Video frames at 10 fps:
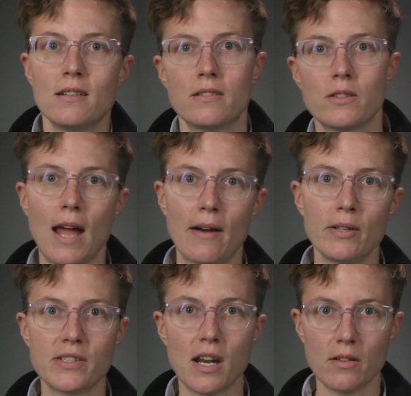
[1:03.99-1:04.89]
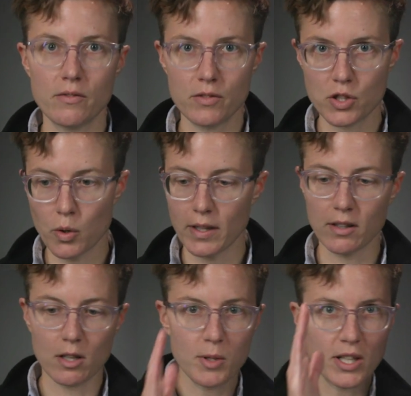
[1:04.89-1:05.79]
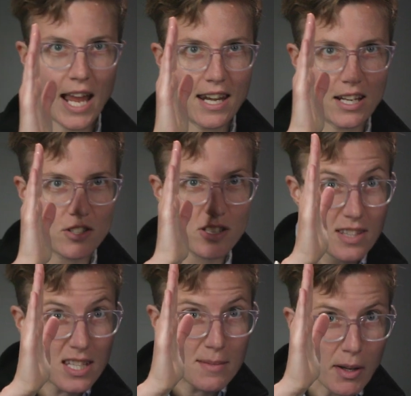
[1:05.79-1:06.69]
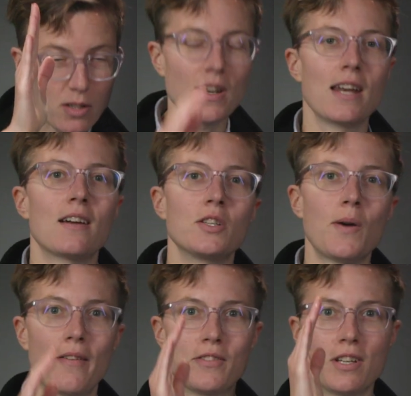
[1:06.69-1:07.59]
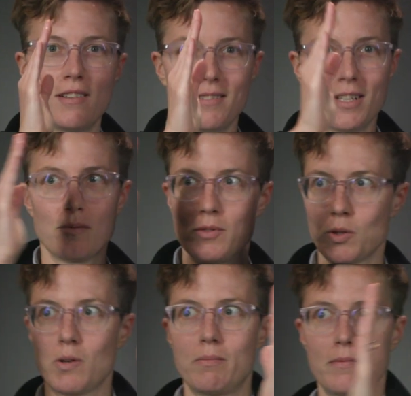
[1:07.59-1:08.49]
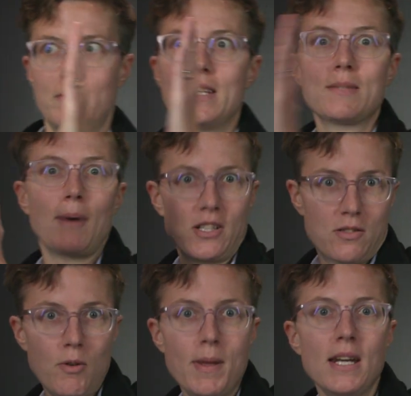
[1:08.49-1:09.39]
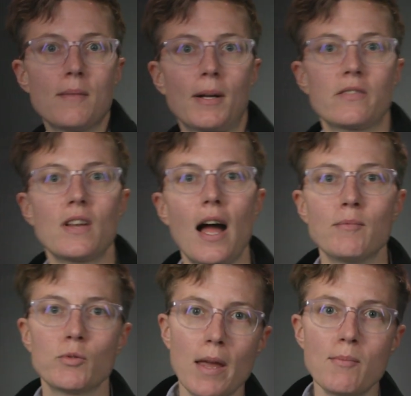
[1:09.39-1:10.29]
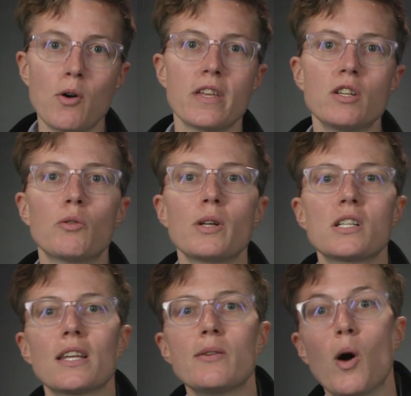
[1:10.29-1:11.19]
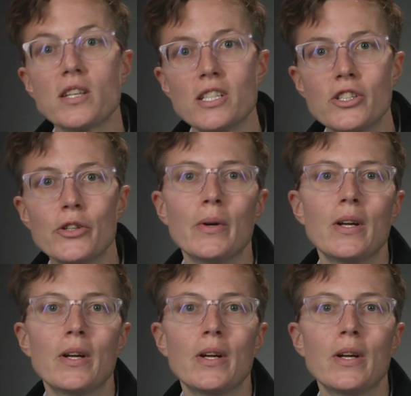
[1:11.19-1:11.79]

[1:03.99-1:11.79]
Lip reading: So now instead of storing or communicating just this amount of data, you have to, store this much, repeat it a bunch of times, way more than you originally wanted to.